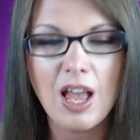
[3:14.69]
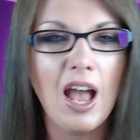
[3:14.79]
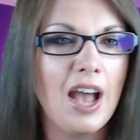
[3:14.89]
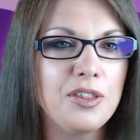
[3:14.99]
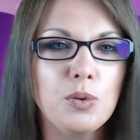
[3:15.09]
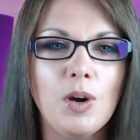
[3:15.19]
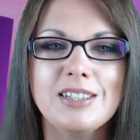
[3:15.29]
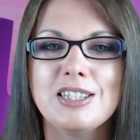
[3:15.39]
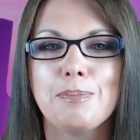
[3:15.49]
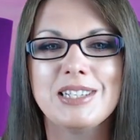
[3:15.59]

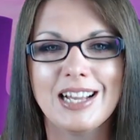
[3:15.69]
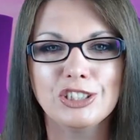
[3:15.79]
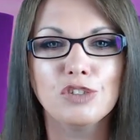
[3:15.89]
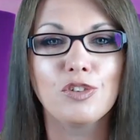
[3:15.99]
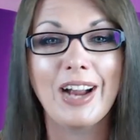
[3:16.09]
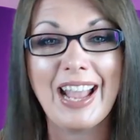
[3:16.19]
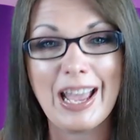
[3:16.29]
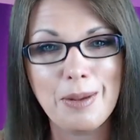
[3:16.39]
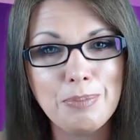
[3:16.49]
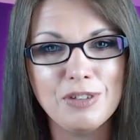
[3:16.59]
Otherwise, the potential for
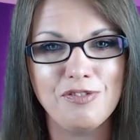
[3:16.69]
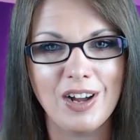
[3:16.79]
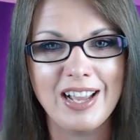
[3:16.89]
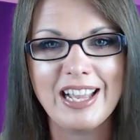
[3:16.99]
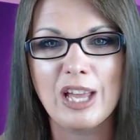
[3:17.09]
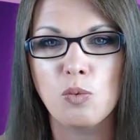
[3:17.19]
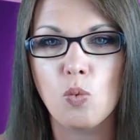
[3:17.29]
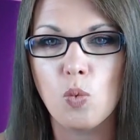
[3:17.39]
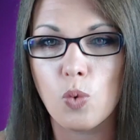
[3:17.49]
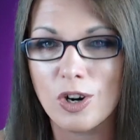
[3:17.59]
amplifying
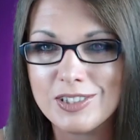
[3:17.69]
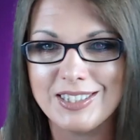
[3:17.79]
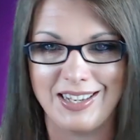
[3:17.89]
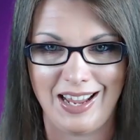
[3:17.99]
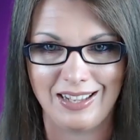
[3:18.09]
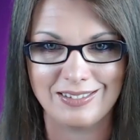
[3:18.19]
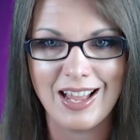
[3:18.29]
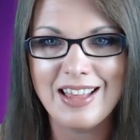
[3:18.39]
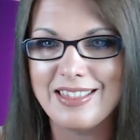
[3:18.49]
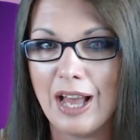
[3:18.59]
and worsening
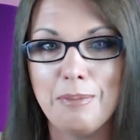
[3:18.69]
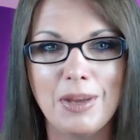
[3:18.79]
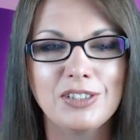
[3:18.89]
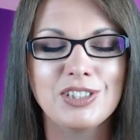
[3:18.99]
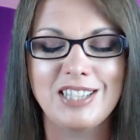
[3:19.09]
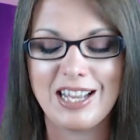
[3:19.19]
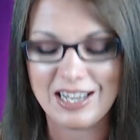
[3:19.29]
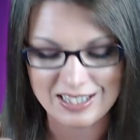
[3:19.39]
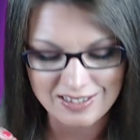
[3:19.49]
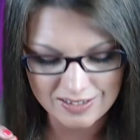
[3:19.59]
that mental
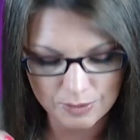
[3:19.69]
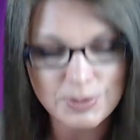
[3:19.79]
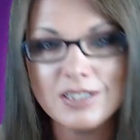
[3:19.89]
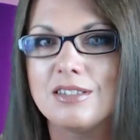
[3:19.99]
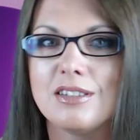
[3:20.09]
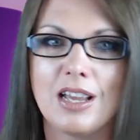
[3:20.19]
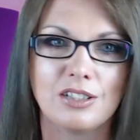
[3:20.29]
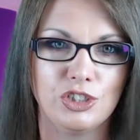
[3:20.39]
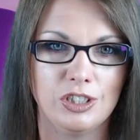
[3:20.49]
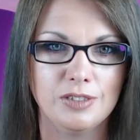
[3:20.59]
state is
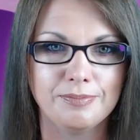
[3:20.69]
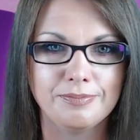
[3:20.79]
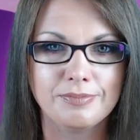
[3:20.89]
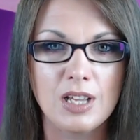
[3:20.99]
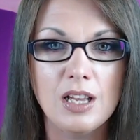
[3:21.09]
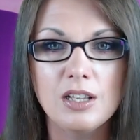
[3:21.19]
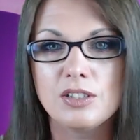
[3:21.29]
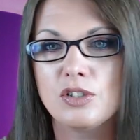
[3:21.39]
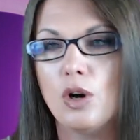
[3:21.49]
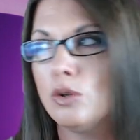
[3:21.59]
substantial.
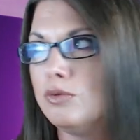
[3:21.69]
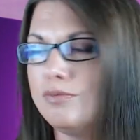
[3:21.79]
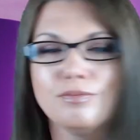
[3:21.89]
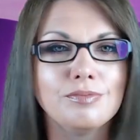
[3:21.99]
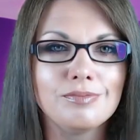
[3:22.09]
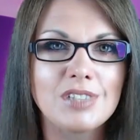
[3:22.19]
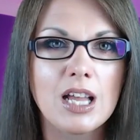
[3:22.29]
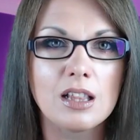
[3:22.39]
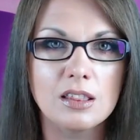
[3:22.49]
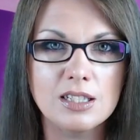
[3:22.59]
So,
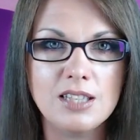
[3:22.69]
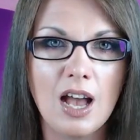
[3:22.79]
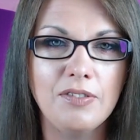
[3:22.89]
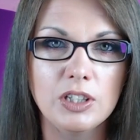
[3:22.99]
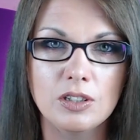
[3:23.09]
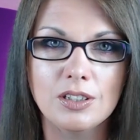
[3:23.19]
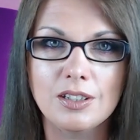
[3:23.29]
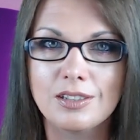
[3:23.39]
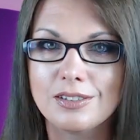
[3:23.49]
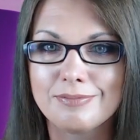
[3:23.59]
let's have a look
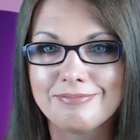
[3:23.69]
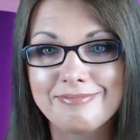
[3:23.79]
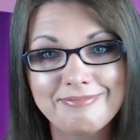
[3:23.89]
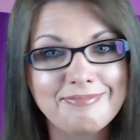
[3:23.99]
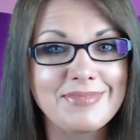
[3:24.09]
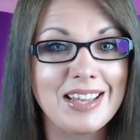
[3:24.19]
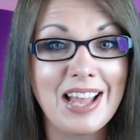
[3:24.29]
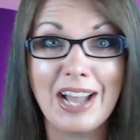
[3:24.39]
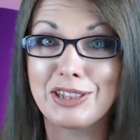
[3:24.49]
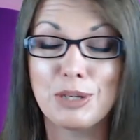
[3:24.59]

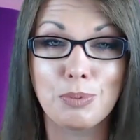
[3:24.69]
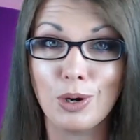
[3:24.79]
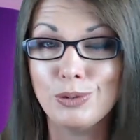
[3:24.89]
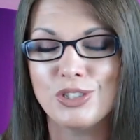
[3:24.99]
at the approach